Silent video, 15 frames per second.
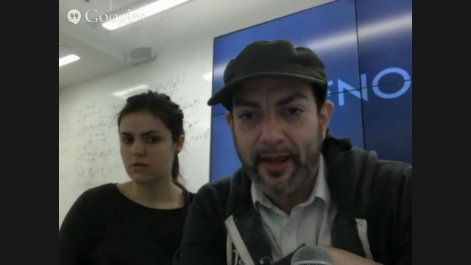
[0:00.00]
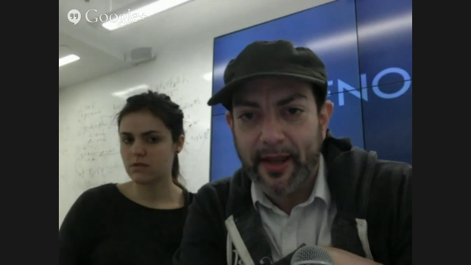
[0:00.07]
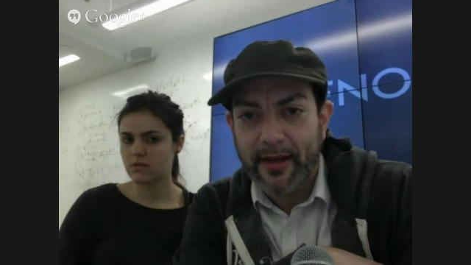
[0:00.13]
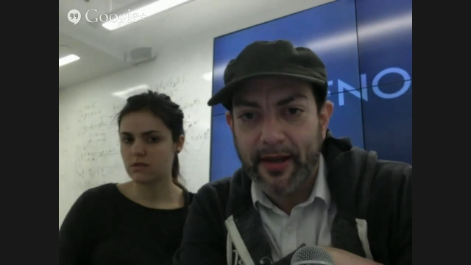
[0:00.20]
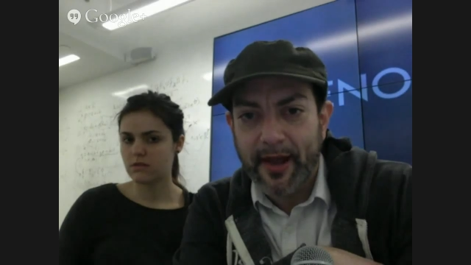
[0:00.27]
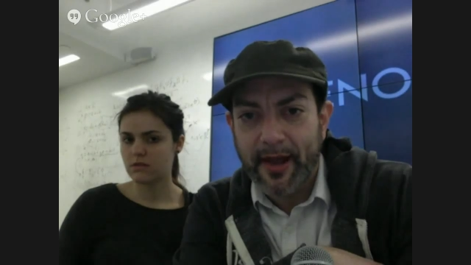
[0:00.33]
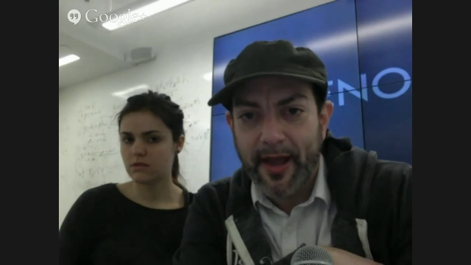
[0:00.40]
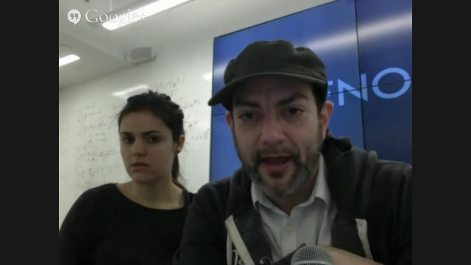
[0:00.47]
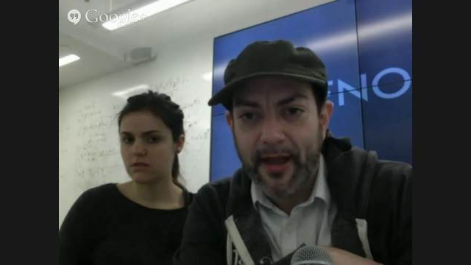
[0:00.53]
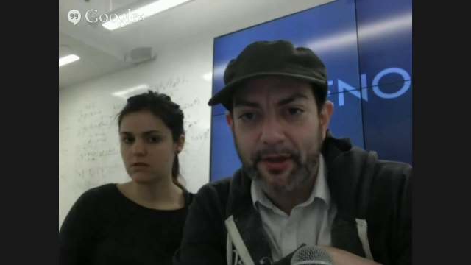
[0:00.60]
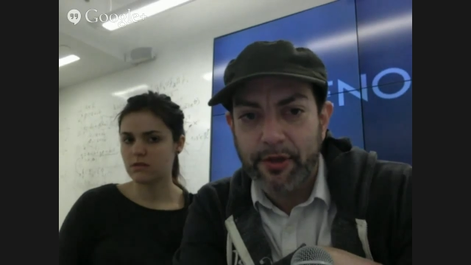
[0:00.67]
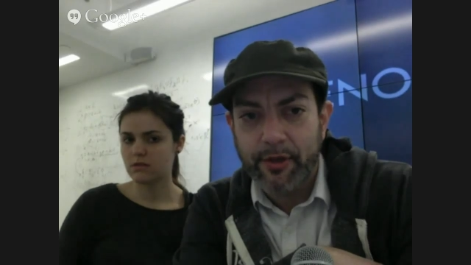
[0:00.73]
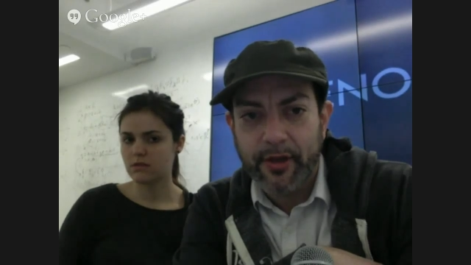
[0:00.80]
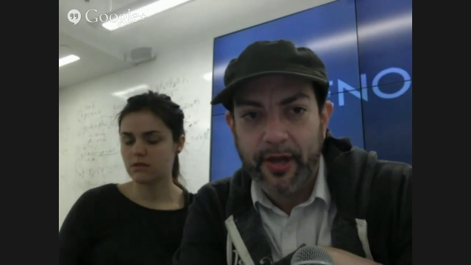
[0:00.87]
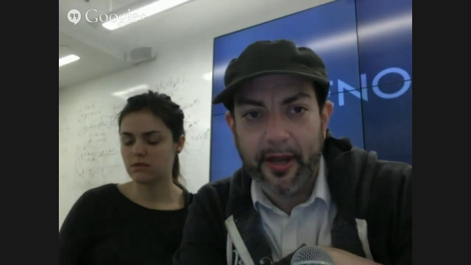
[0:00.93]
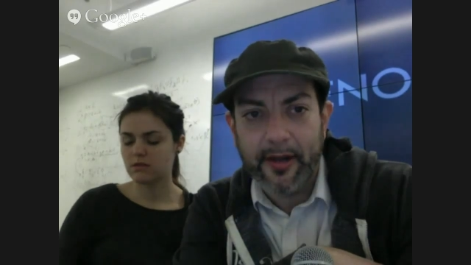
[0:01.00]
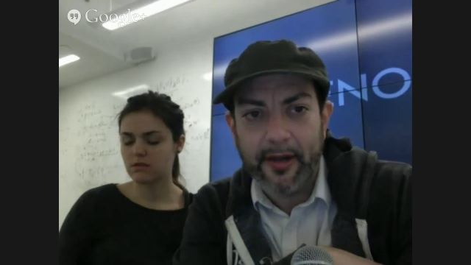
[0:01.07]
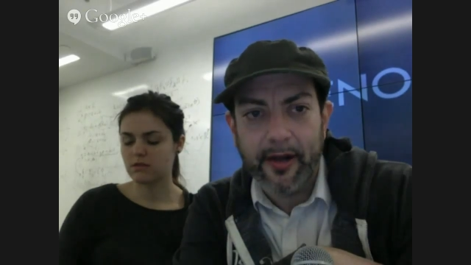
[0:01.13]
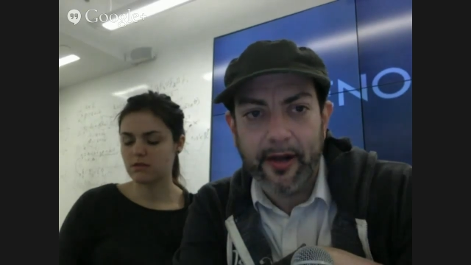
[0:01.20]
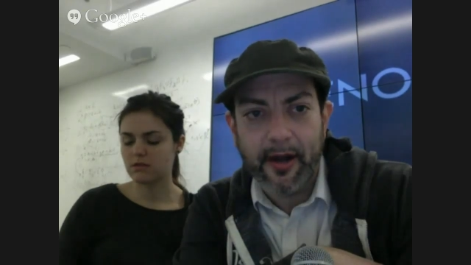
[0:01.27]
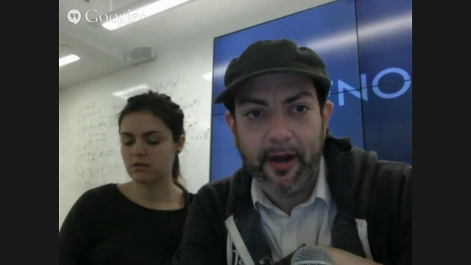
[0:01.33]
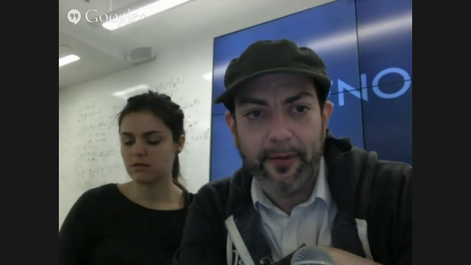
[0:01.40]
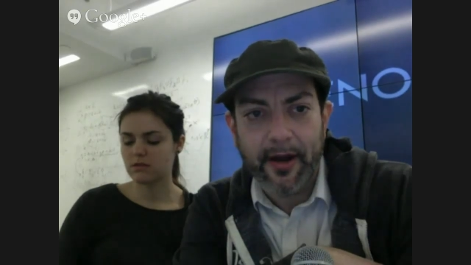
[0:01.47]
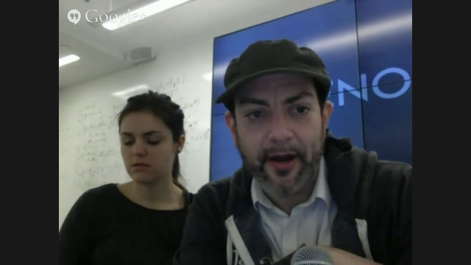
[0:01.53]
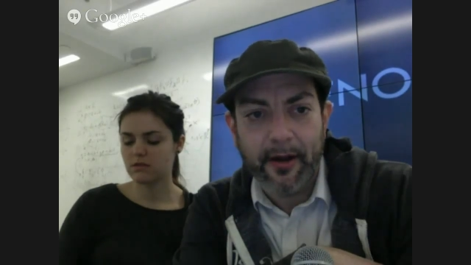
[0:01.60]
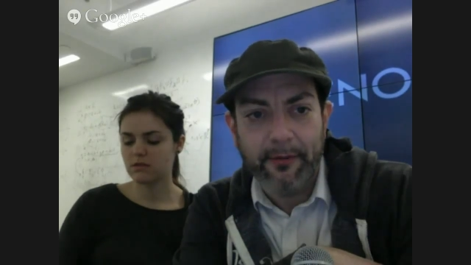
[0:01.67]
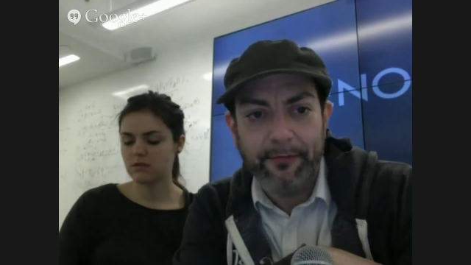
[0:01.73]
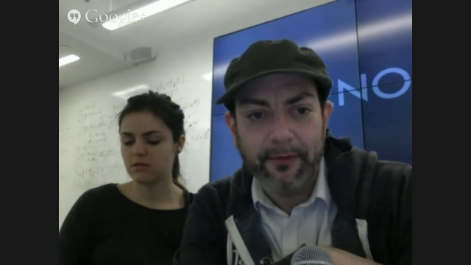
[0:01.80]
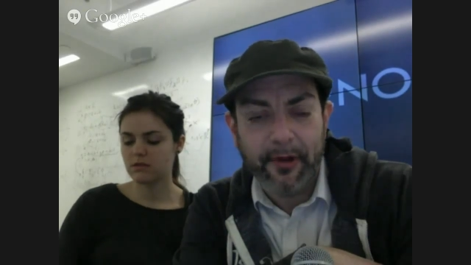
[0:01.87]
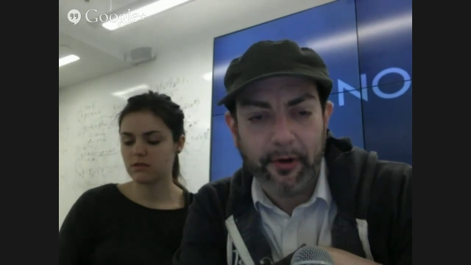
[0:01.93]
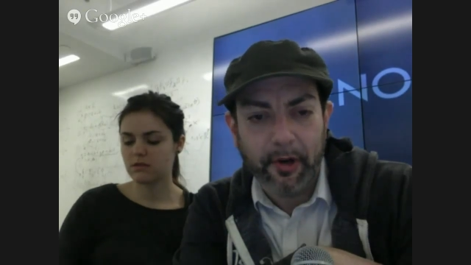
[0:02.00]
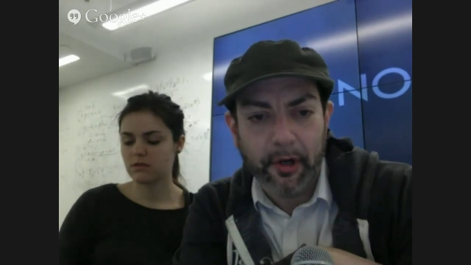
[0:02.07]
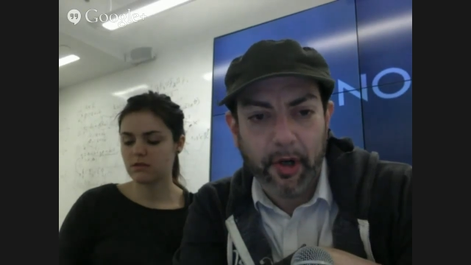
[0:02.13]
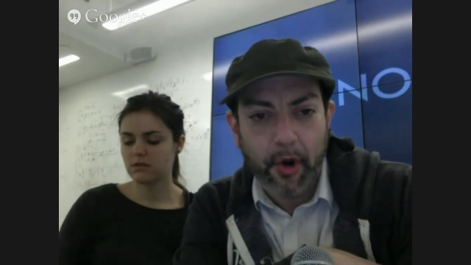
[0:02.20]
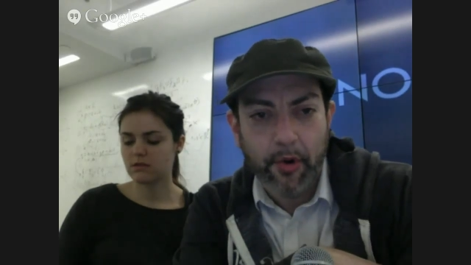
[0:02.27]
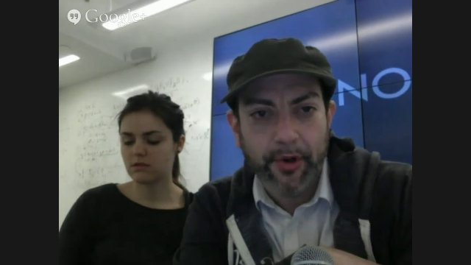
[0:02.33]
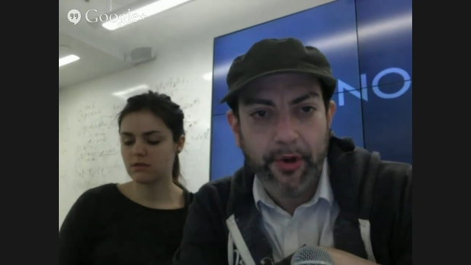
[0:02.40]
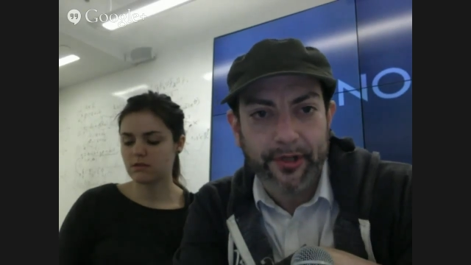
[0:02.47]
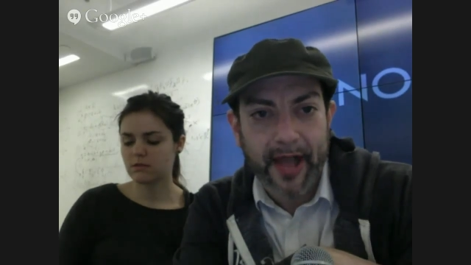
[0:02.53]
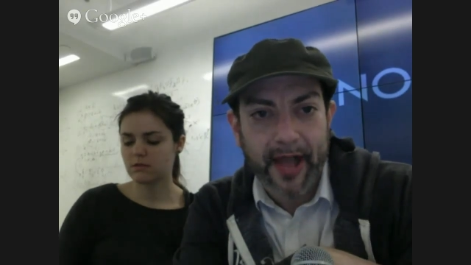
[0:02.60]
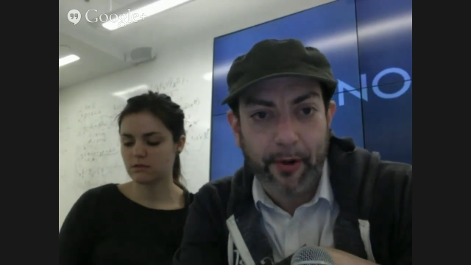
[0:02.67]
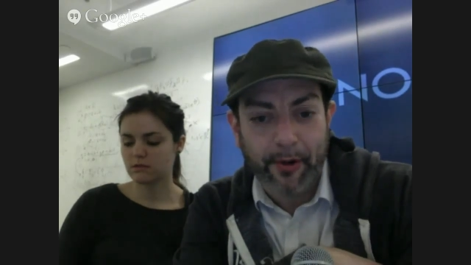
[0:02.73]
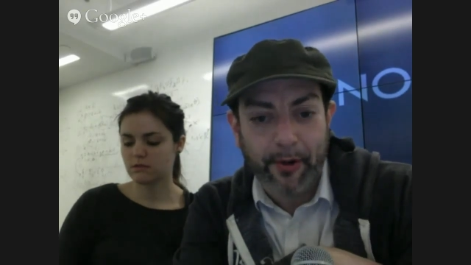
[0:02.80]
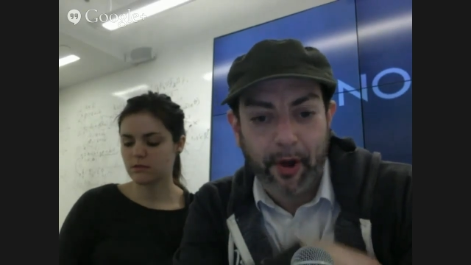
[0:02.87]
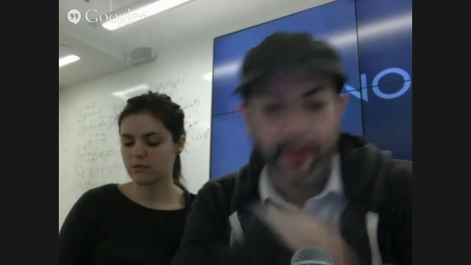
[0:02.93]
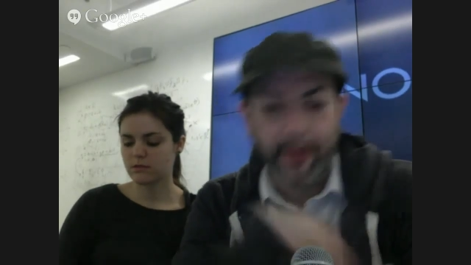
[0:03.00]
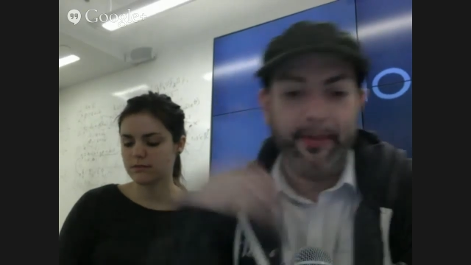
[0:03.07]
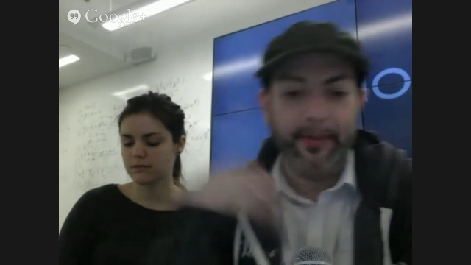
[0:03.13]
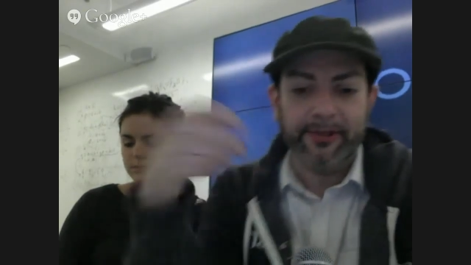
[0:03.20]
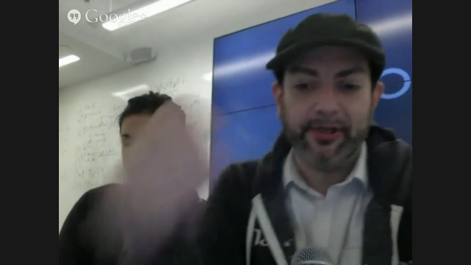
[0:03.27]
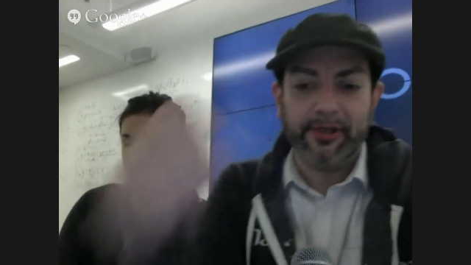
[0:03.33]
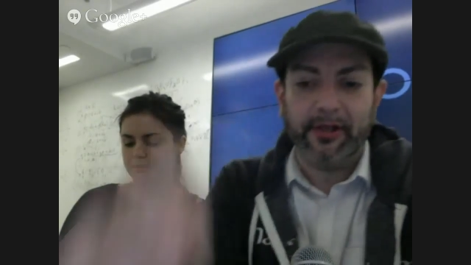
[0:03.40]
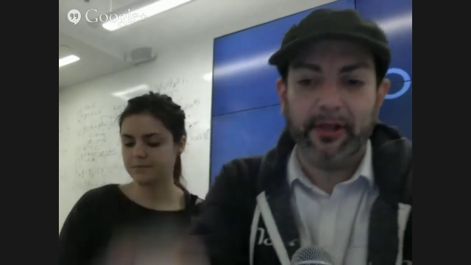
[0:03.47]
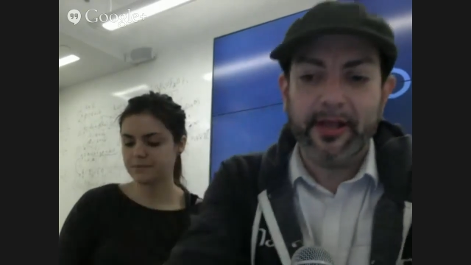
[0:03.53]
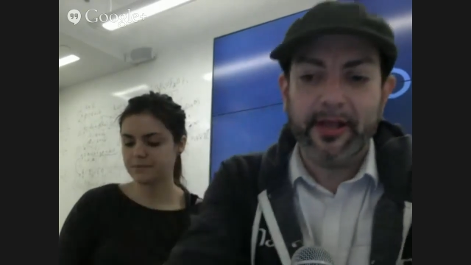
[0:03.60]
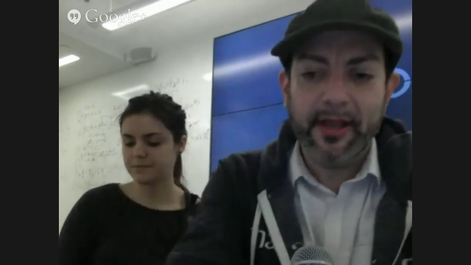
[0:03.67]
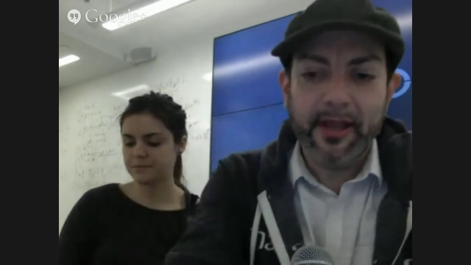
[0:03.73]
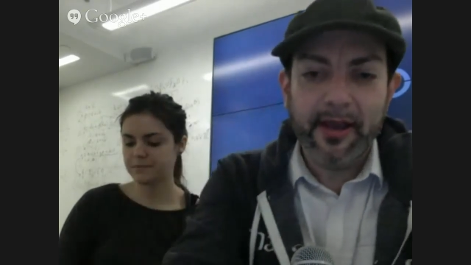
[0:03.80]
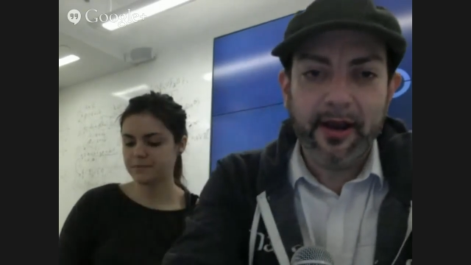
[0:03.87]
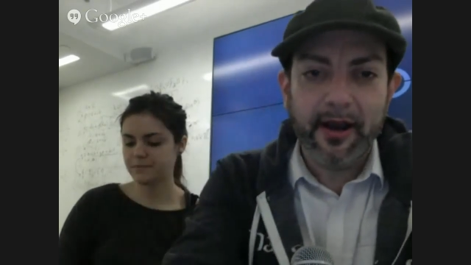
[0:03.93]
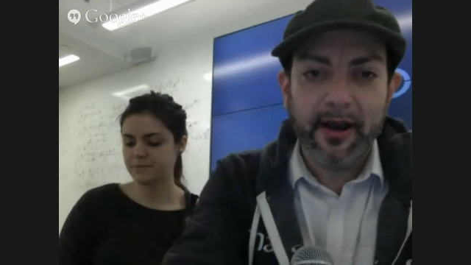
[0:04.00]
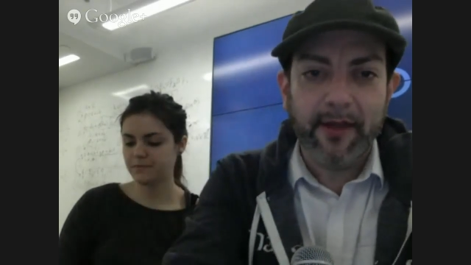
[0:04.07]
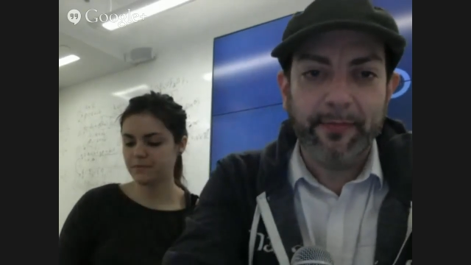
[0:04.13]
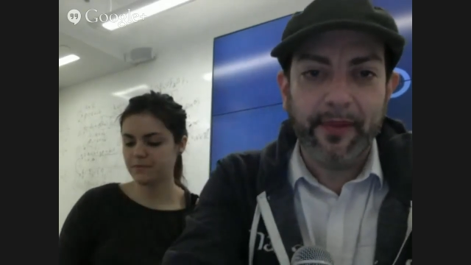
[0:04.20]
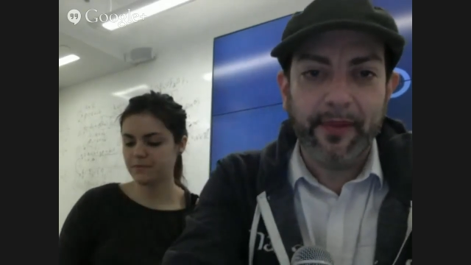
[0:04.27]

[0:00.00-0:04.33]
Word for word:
Speaker 1: it and you can um, kind of you know go to town on it basically um,